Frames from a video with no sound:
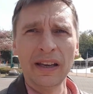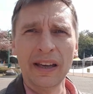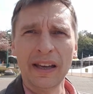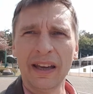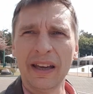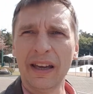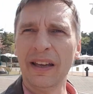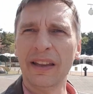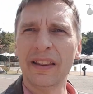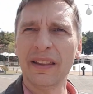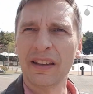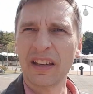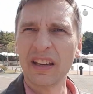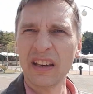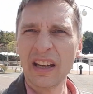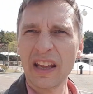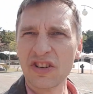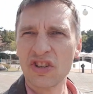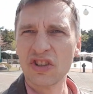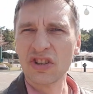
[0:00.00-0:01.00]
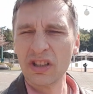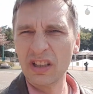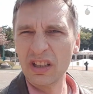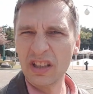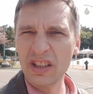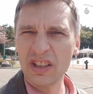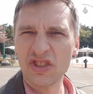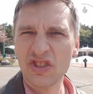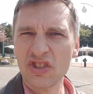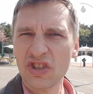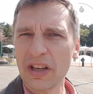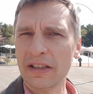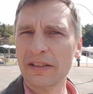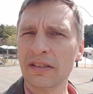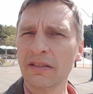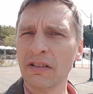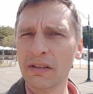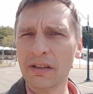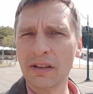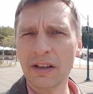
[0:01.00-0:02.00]
and the connection is
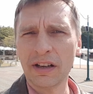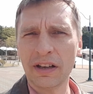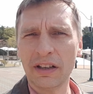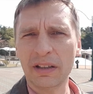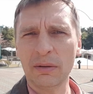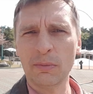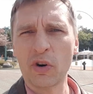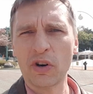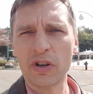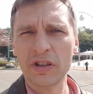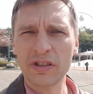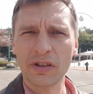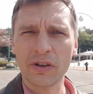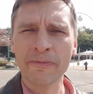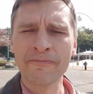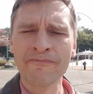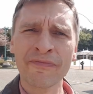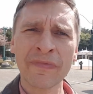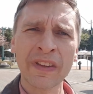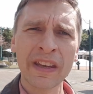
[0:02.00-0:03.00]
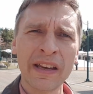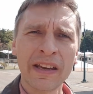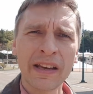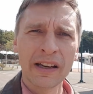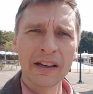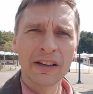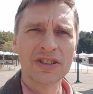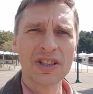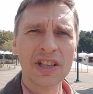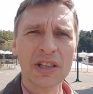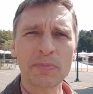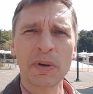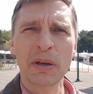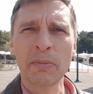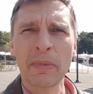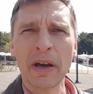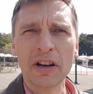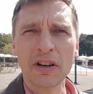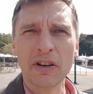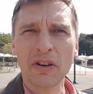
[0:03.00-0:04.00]
just not there anymore. So It'd just be a
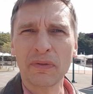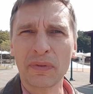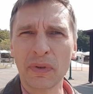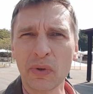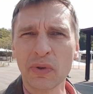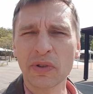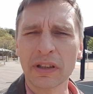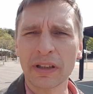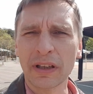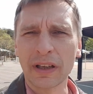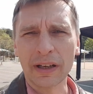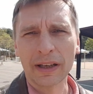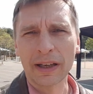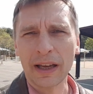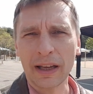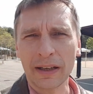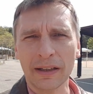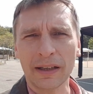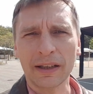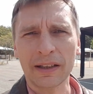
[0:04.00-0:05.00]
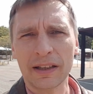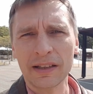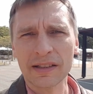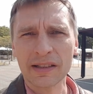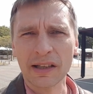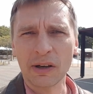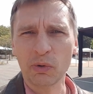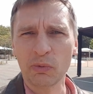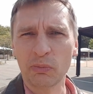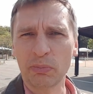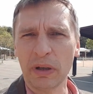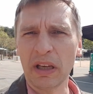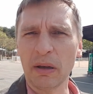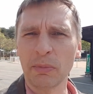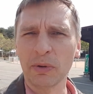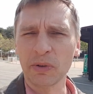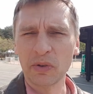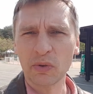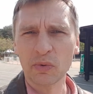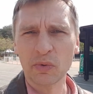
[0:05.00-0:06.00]
matter of using it again, and I guess I would be
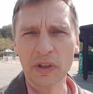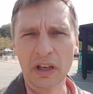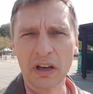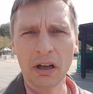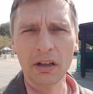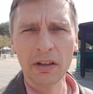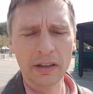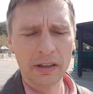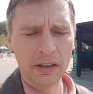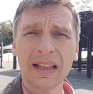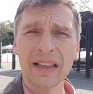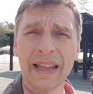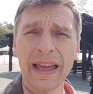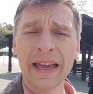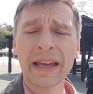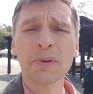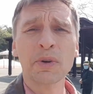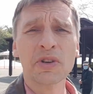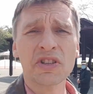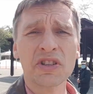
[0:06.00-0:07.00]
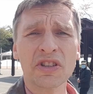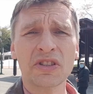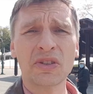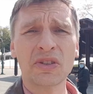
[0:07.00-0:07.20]
able to recall it. Languages